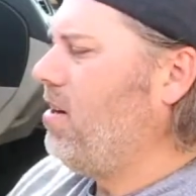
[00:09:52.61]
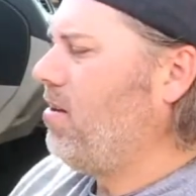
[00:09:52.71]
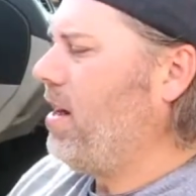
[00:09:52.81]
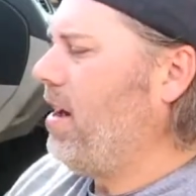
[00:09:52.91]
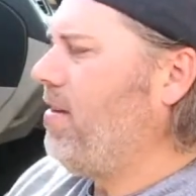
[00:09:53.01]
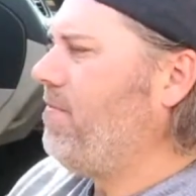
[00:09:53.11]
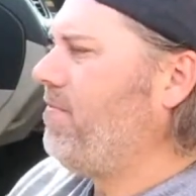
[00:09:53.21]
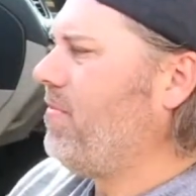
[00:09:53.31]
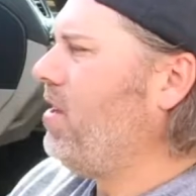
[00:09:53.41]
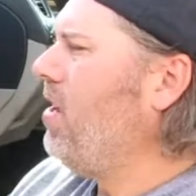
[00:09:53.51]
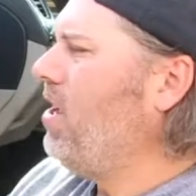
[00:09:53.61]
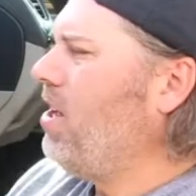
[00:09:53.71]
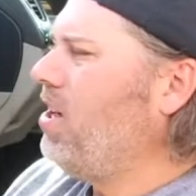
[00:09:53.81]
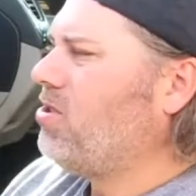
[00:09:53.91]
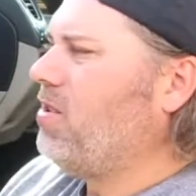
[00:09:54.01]
Okay,
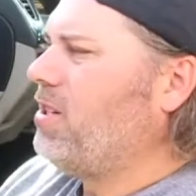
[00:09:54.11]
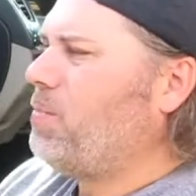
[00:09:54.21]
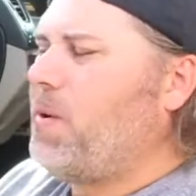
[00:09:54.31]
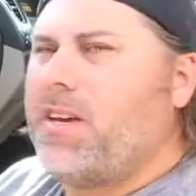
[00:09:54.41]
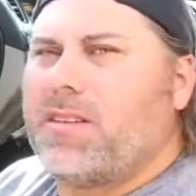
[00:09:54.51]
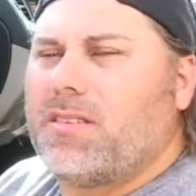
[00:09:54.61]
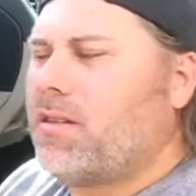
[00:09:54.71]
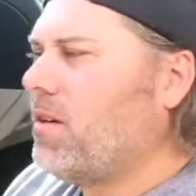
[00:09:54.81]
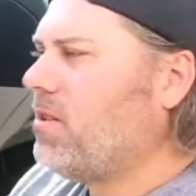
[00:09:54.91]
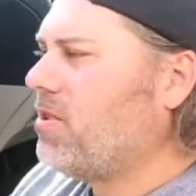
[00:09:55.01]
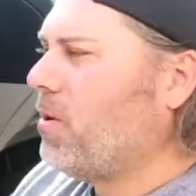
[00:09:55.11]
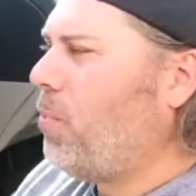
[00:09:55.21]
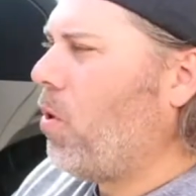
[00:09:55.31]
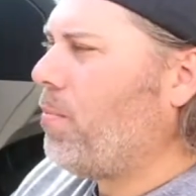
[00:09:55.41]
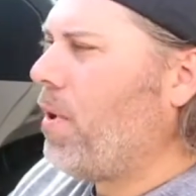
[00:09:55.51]
so this piece is a
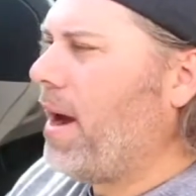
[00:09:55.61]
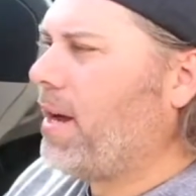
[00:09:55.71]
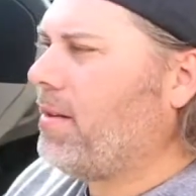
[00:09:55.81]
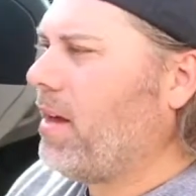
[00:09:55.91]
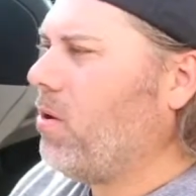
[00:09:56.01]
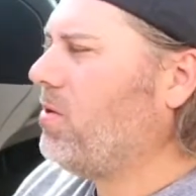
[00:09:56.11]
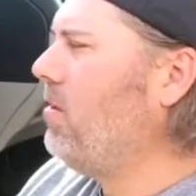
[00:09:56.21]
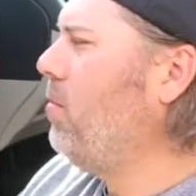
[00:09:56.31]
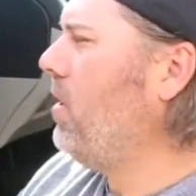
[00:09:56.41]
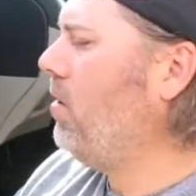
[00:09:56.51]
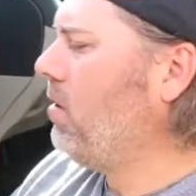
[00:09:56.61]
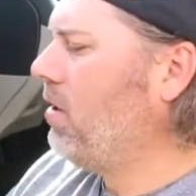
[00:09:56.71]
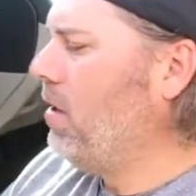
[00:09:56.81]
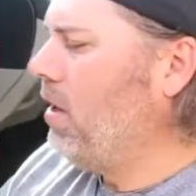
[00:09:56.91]
support bracket that goes in the middle.